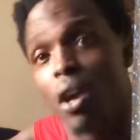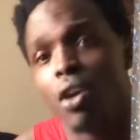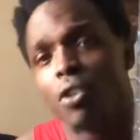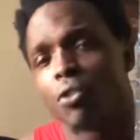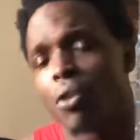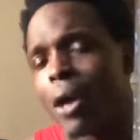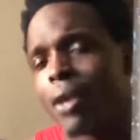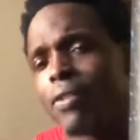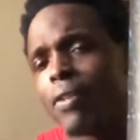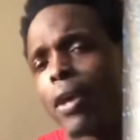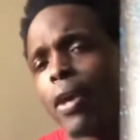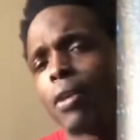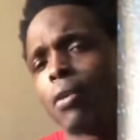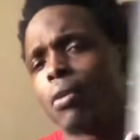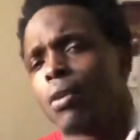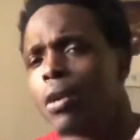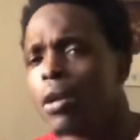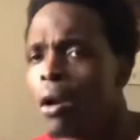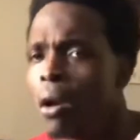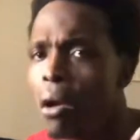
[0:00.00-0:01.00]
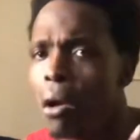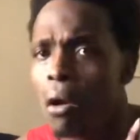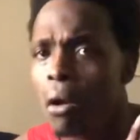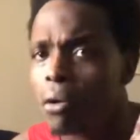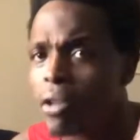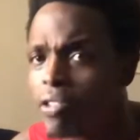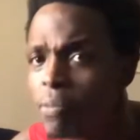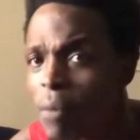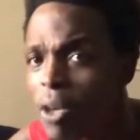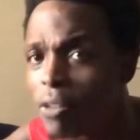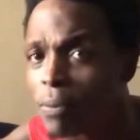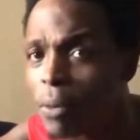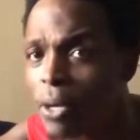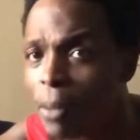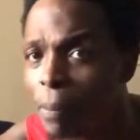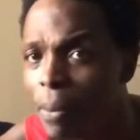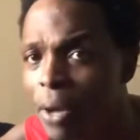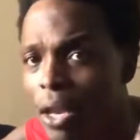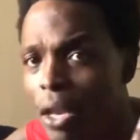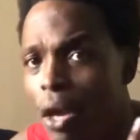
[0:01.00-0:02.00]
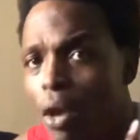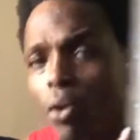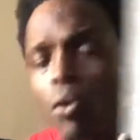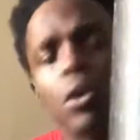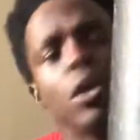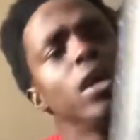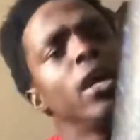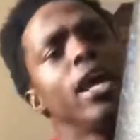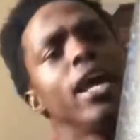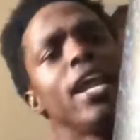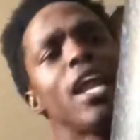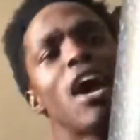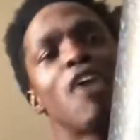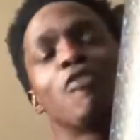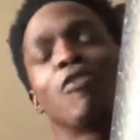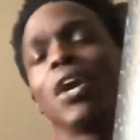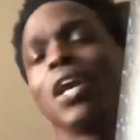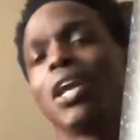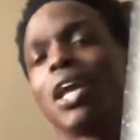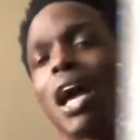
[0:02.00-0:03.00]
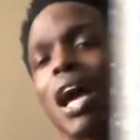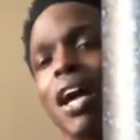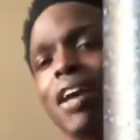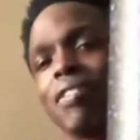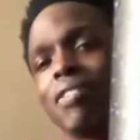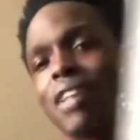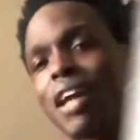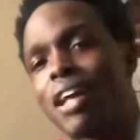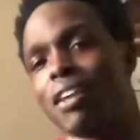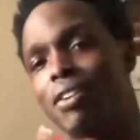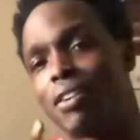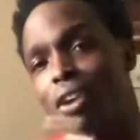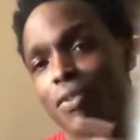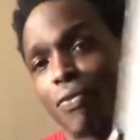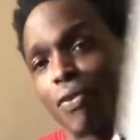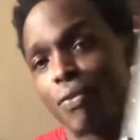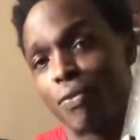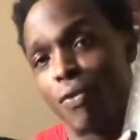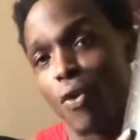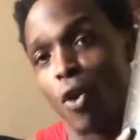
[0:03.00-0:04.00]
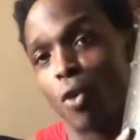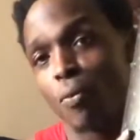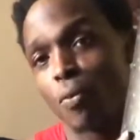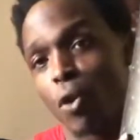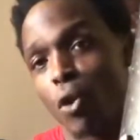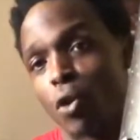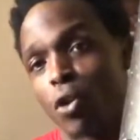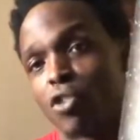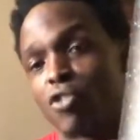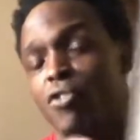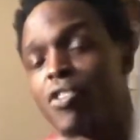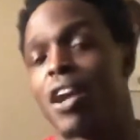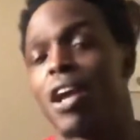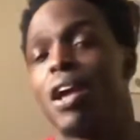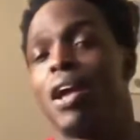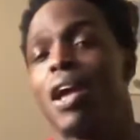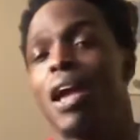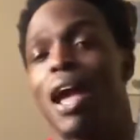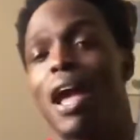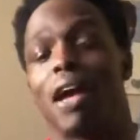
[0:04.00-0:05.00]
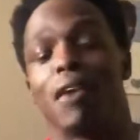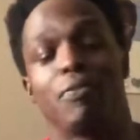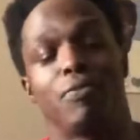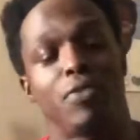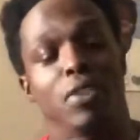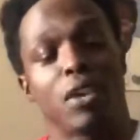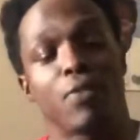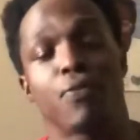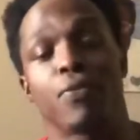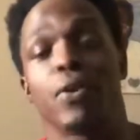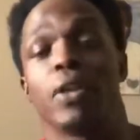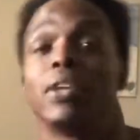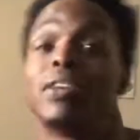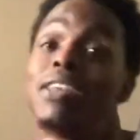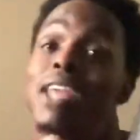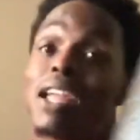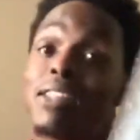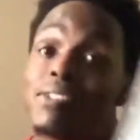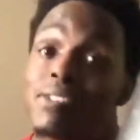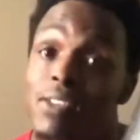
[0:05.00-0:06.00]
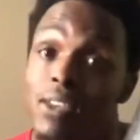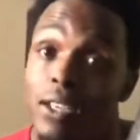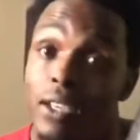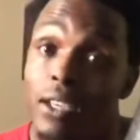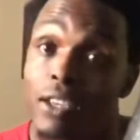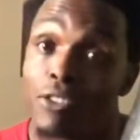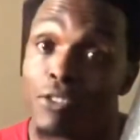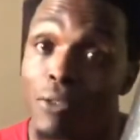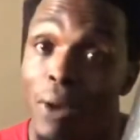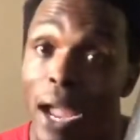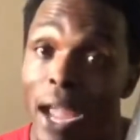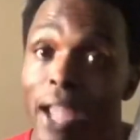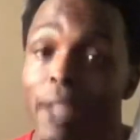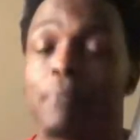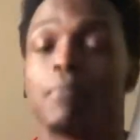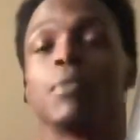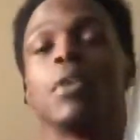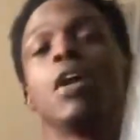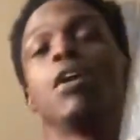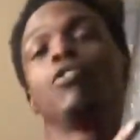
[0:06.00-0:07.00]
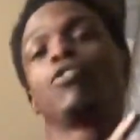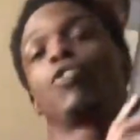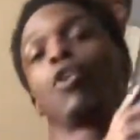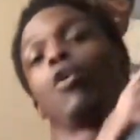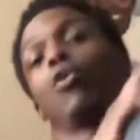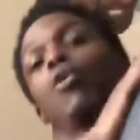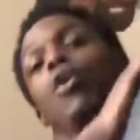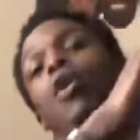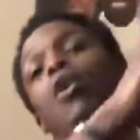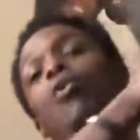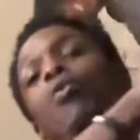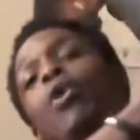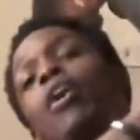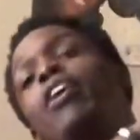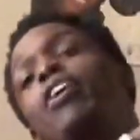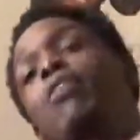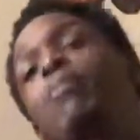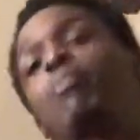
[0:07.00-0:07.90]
So I said, oh, this must be a pillow. And I realized that different foam rollers have different densities, right? So we're gonna